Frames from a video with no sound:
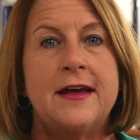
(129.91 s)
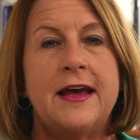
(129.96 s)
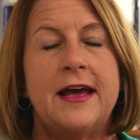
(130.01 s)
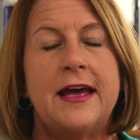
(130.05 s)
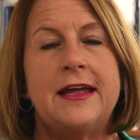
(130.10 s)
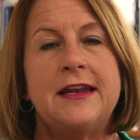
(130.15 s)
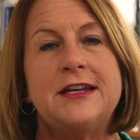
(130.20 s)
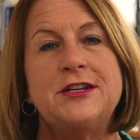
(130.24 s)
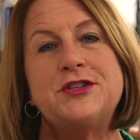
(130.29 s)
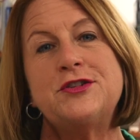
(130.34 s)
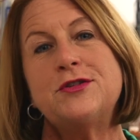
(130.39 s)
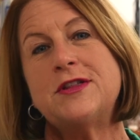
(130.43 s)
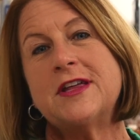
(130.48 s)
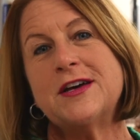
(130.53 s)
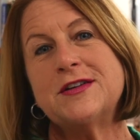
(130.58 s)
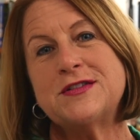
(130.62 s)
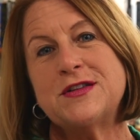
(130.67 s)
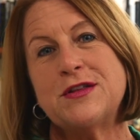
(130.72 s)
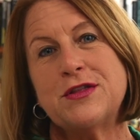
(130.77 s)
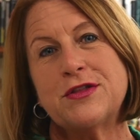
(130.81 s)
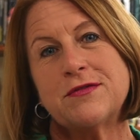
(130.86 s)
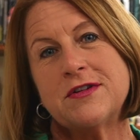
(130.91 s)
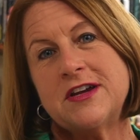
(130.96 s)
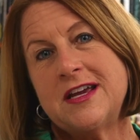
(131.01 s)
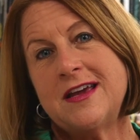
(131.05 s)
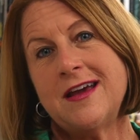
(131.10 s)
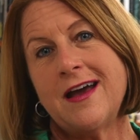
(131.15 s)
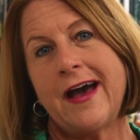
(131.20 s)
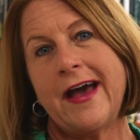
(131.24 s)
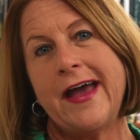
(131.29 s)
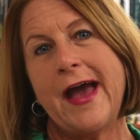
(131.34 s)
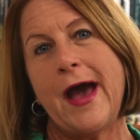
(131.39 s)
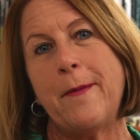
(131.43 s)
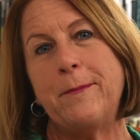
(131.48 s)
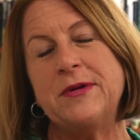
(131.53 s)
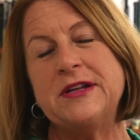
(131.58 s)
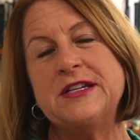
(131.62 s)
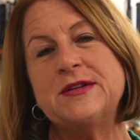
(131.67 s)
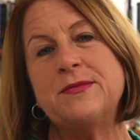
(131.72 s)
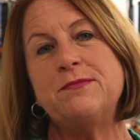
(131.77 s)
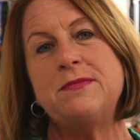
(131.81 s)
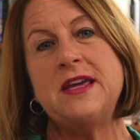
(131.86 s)
And in 2003, I
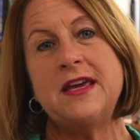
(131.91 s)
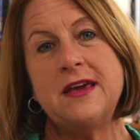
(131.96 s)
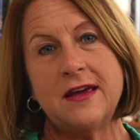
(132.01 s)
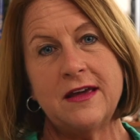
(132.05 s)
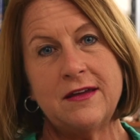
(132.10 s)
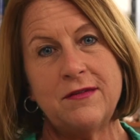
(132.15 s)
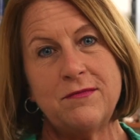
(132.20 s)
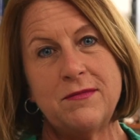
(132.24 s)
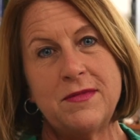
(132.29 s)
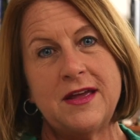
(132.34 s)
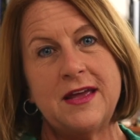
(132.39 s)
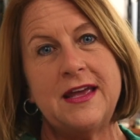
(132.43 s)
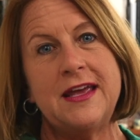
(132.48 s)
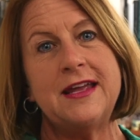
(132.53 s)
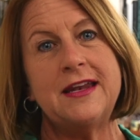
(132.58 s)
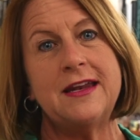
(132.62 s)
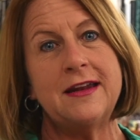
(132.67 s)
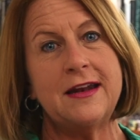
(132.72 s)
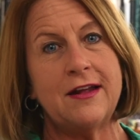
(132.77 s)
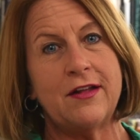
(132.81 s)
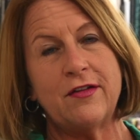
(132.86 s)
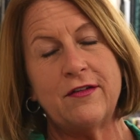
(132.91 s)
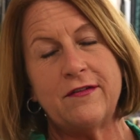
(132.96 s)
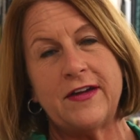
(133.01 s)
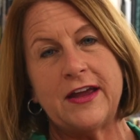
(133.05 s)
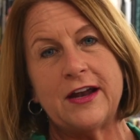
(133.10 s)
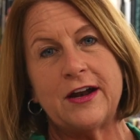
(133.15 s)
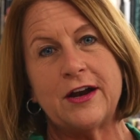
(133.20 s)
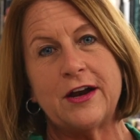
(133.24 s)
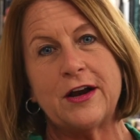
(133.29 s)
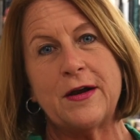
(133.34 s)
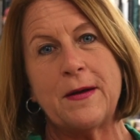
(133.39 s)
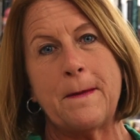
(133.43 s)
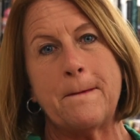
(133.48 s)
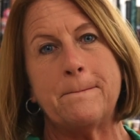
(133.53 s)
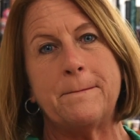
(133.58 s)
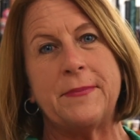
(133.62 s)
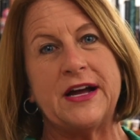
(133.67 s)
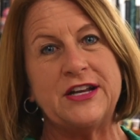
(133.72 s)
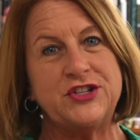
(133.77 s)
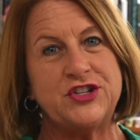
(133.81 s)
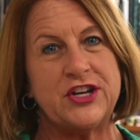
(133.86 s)
happened to meet him in an elevator
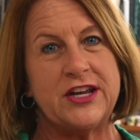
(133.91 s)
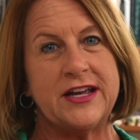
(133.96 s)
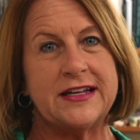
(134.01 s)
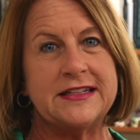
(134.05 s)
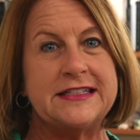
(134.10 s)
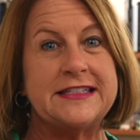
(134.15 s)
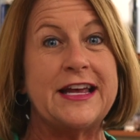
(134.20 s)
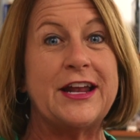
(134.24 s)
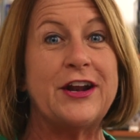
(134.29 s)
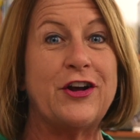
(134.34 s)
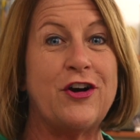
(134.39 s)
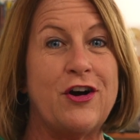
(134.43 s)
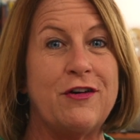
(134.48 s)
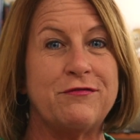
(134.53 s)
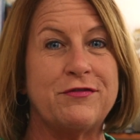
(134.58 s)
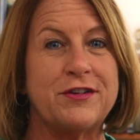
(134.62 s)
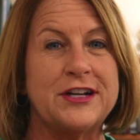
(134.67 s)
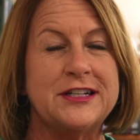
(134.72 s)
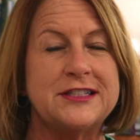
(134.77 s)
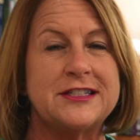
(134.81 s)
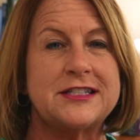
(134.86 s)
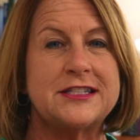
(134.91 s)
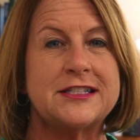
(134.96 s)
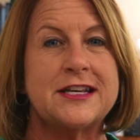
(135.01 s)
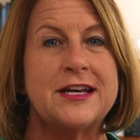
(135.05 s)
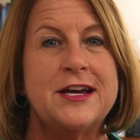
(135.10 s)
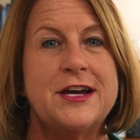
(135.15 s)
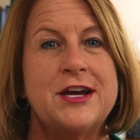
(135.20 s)
by chance at a conference.